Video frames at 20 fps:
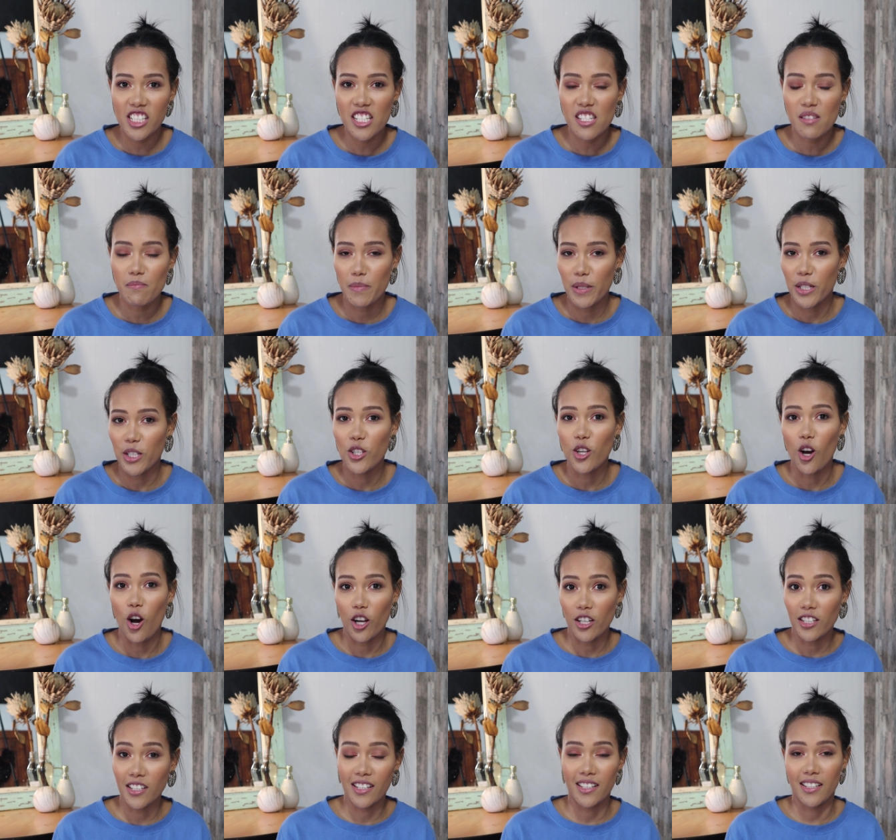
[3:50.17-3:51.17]
is
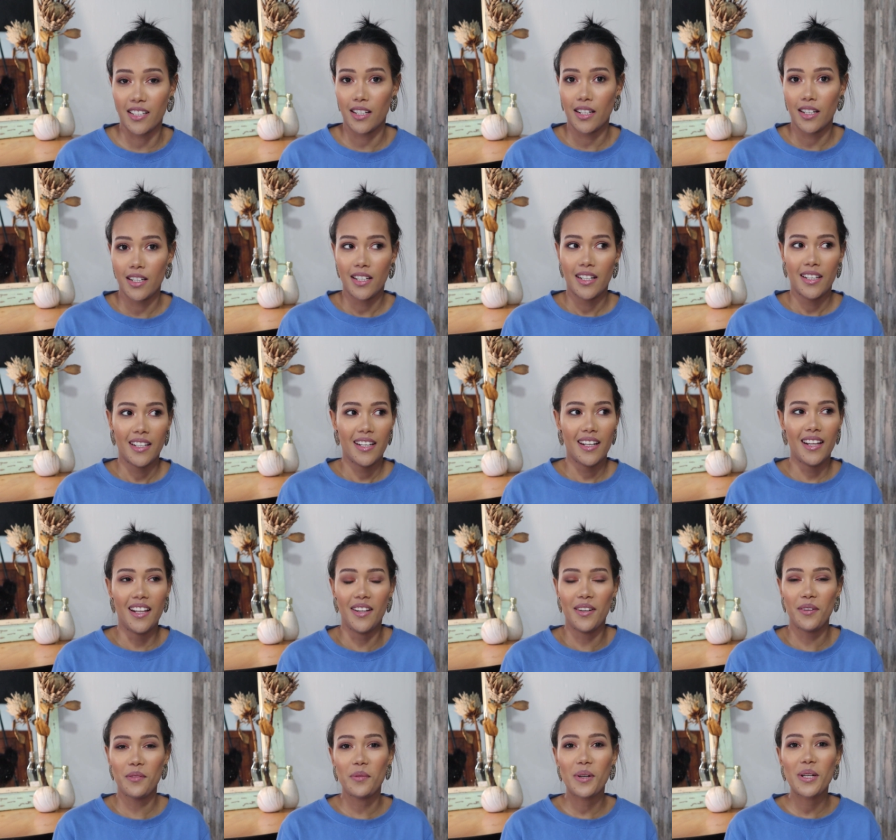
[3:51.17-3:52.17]
beyond
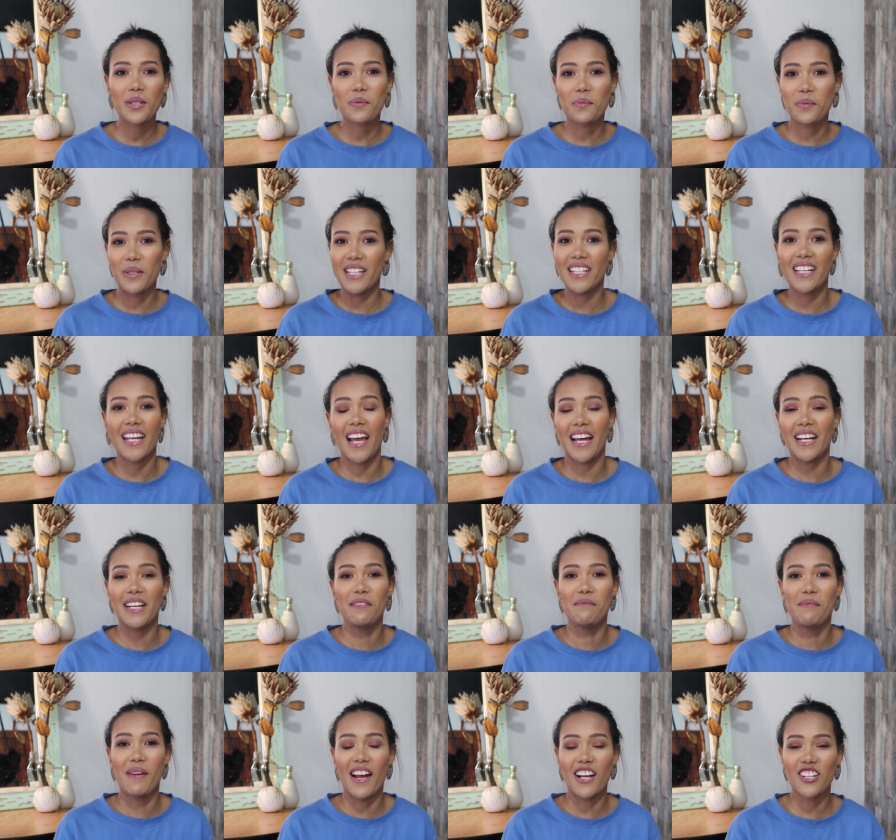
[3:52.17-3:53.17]
what we can
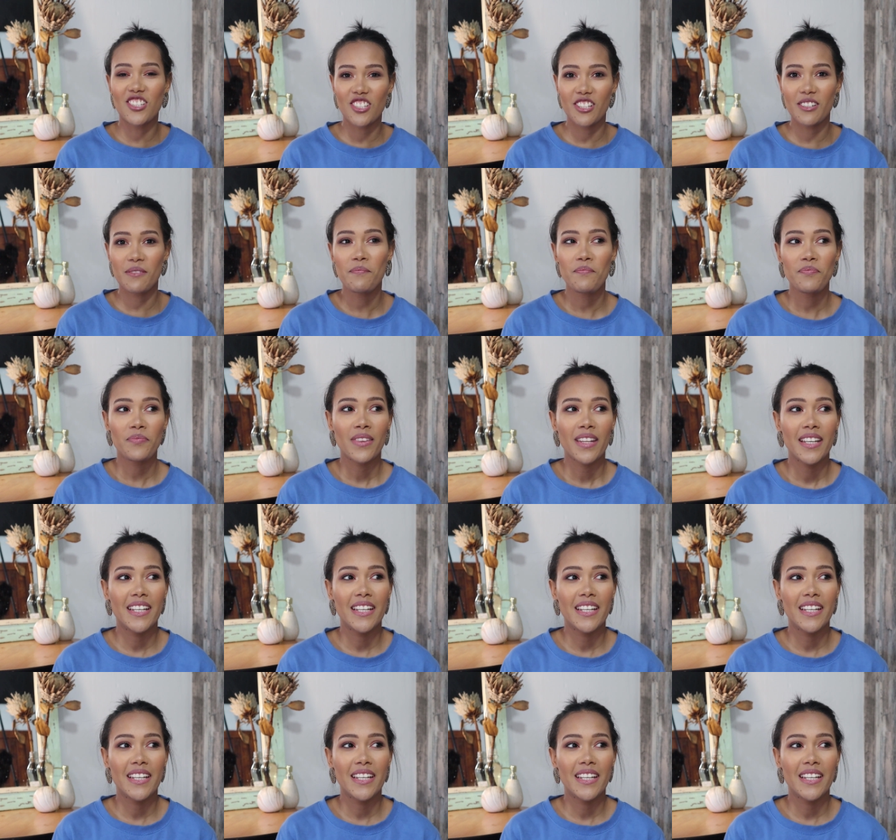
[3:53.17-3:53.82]
imagine.